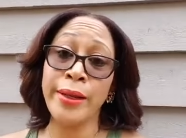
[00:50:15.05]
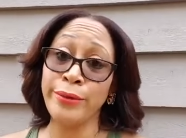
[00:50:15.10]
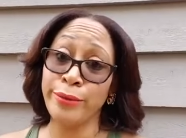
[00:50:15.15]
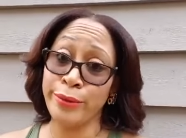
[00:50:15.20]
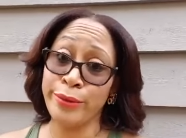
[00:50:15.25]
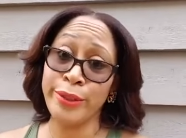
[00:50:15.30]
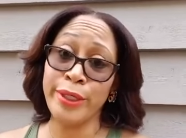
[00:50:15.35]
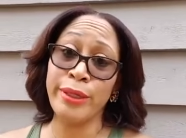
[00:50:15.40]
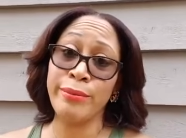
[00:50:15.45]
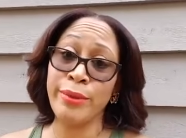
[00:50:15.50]
I do
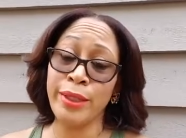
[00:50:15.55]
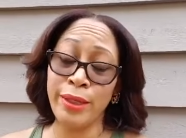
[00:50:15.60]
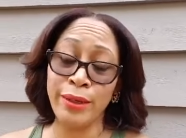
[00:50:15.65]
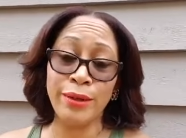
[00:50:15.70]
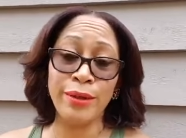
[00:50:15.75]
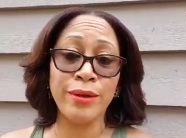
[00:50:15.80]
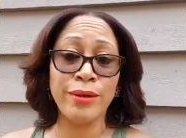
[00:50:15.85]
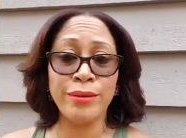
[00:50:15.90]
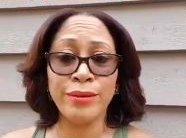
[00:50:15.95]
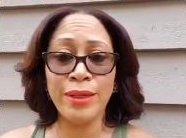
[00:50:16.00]
the same thing,
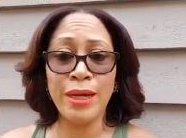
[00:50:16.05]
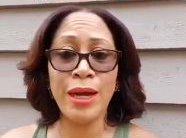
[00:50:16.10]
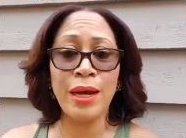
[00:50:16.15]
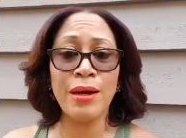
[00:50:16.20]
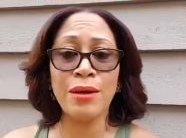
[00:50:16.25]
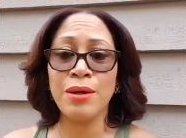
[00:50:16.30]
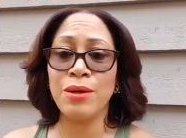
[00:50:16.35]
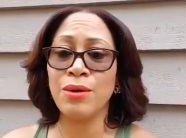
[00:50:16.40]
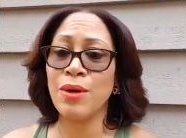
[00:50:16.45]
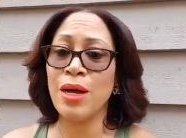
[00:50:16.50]
girl.
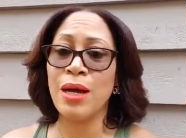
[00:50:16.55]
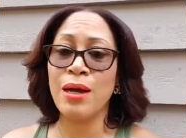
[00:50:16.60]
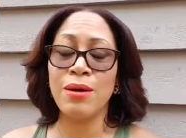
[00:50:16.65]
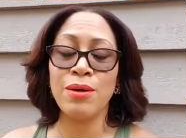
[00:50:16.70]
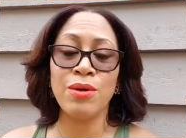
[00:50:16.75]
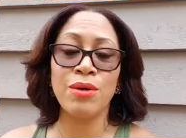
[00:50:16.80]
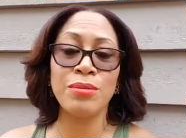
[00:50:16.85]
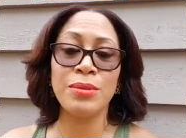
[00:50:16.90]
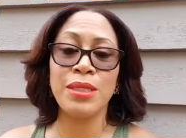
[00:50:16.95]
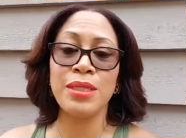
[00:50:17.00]
I'll go, I'll
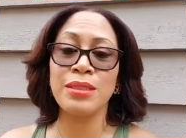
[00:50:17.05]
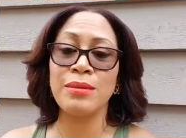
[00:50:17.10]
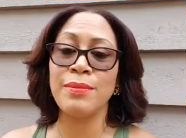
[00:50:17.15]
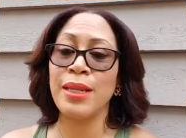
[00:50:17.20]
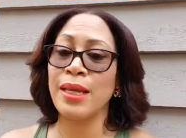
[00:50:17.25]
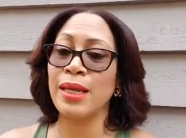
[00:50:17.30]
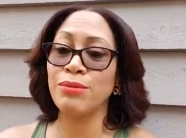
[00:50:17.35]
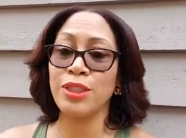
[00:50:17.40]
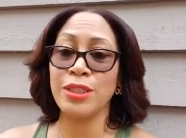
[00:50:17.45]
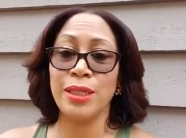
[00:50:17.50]
go upstairs. I'll be
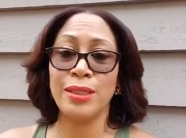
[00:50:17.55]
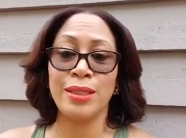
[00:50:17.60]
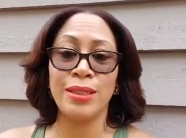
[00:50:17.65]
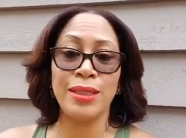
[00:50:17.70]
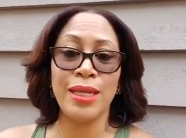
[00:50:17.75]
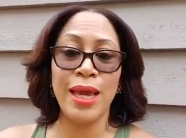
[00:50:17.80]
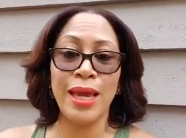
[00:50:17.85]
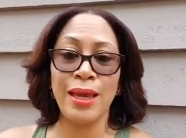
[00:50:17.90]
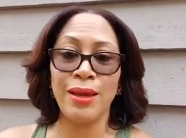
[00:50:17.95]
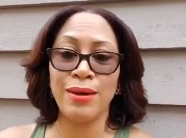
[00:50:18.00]
like, I'm shutting
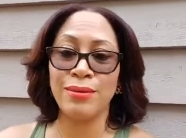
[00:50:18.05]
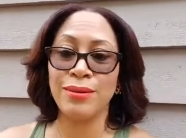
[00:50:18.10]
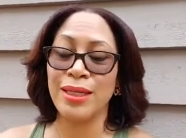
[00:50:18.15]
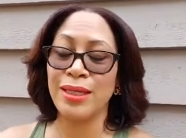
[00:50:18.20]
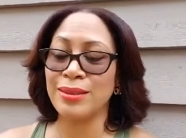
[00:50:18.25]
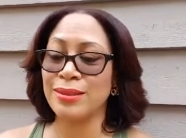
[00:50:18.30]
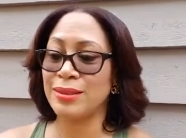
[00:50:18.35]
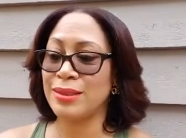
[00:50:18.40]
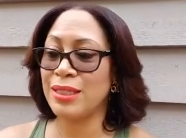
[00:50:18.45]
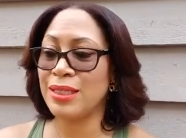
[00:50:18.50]
it down.
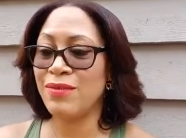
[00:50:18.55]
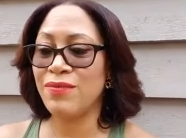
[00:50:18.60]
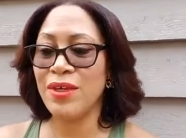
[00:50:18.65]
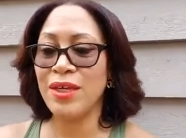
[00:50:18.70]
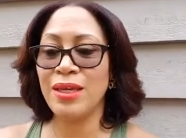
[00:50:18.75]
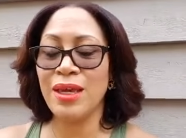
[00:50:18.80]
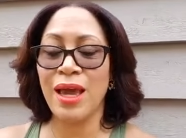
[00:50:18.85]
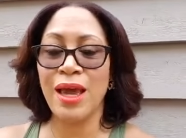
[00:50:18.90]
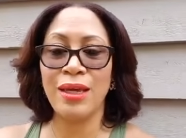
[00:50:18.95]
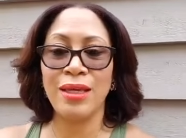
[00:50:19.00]
Like the
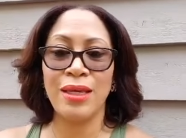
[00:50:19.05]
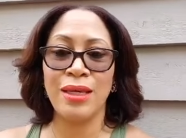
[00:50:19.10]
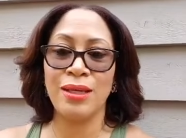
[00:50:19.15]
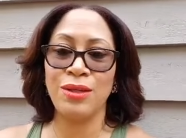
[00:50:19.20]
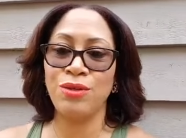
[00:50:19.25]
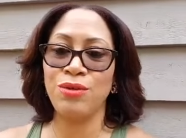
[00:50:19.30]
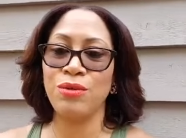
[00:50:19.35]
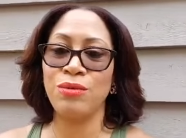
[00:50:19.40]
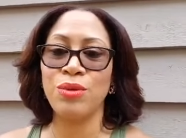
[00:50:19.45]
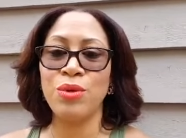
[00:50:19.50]
TV, I
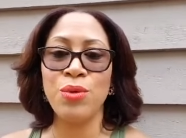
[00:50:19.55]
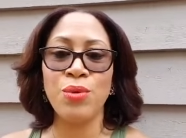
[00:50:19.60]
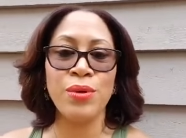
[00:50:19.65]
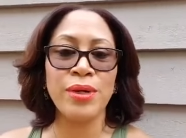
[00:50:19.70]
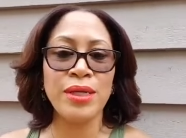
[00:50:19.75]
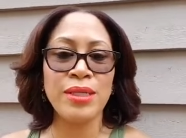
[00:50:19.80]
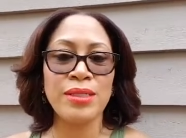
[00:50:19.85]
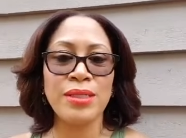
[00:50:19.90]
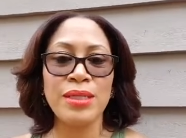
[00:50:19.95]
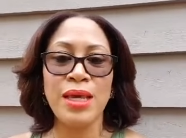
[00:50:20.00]
can't do the
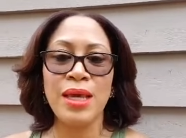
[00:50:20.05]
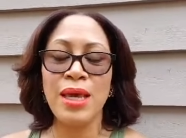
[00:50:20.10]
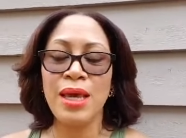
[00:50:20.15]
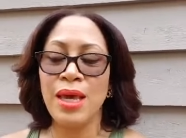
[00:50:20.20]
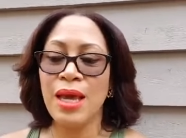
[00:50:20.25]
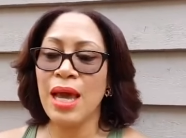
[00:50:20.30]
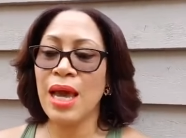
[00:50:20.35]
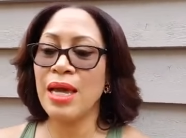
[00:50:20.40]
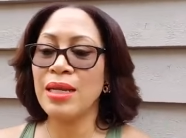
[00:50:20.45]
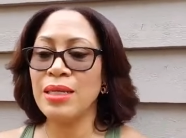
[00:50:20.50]
noise.
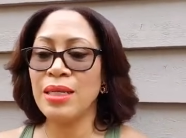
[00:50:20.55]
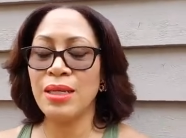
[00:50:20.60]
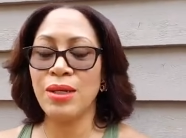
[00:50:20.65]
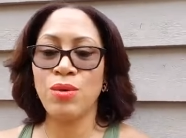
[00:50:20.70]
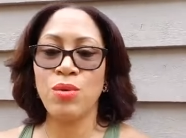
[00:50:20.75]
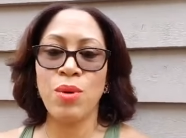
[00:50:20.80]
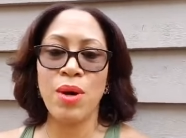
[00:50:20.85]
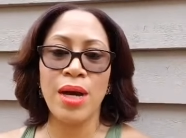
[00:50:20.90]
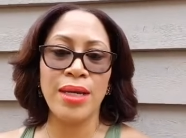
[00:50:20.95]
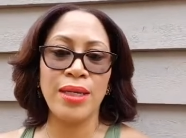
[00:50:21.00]
I need it
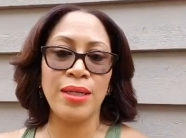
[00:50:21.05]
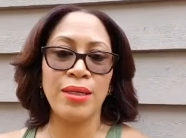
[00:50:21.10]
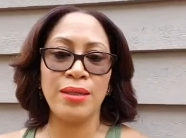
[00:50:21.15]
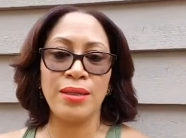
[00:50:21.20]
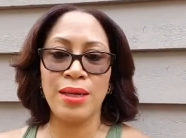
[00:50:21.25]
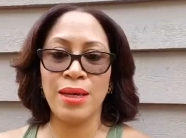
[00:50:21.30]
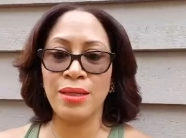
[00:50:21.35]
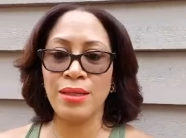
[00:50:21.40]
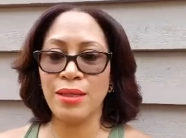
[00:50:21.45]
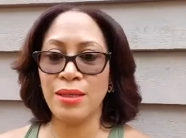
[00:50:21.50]

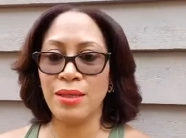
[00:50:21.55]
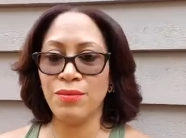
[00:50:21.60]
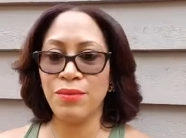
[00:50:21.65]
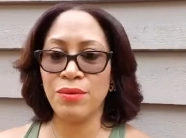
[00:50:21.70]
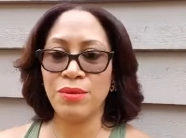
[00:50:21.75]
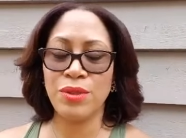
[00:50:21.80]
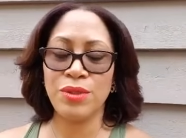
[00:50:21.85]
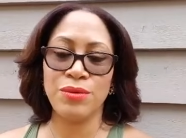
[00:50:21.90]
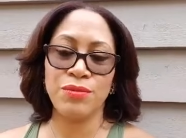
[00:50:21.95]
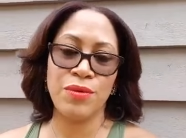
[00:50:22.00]
quiet. I need it
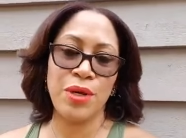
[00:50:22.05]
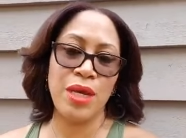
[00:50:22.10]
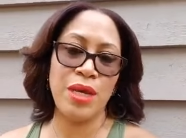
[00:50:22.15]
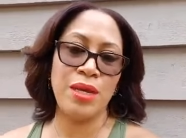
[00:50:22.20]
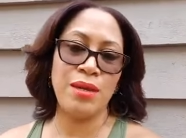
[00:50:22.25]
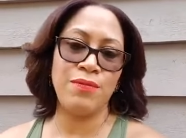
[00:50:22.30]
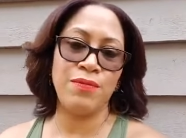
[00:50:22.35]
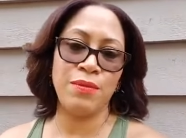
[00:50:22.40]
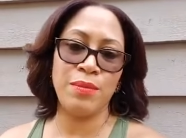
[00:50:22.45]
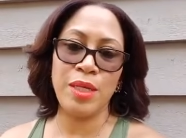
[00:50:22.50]
real
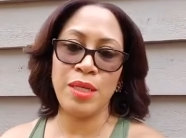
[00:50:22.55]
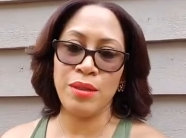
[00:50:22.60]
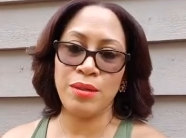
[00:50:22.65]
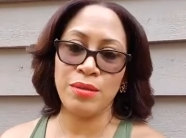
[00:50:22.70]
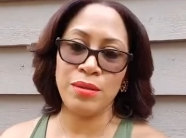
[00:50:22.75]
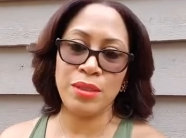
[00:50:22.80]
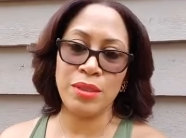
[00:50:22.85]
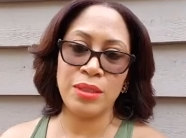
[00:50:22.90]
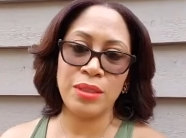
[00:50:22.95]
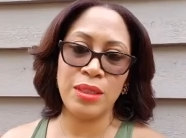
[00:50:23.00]
serene for me to
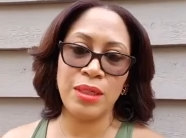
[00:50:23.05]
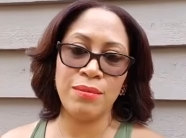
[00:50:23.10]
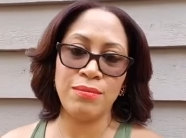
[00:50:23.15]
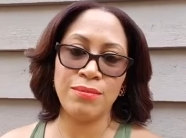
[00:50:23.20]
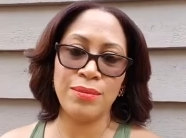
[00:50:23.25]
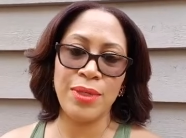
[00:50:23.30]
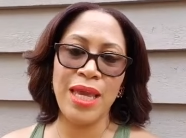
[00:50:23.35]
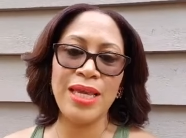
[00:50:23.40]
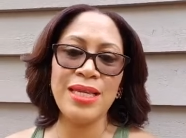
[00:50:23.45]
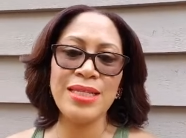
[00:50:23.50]
go to sleep.
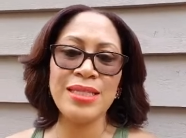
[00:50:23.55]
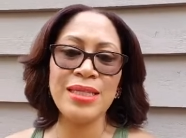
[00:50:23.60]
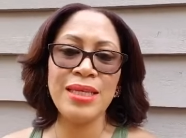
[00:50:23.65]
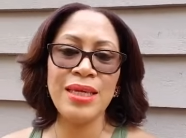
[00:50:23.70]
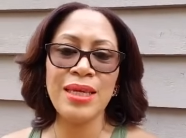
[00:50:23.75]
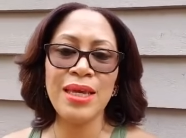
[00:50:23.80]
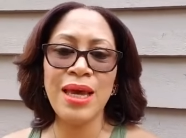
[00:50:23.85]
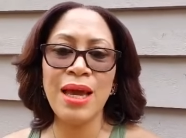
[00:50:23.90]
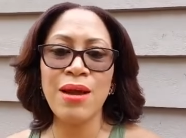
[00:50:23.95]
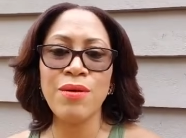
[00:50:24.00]
Hey,
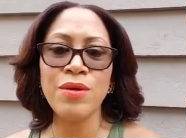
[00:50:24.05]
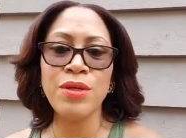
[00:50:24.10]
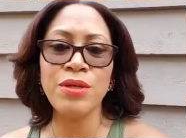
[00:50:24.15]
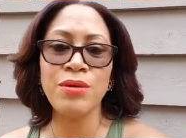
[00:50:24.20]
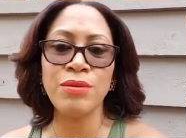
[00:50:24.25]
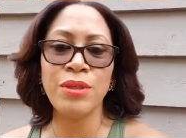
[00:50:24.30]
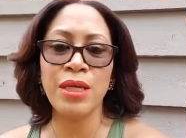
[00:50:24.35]
Zakia, how are you?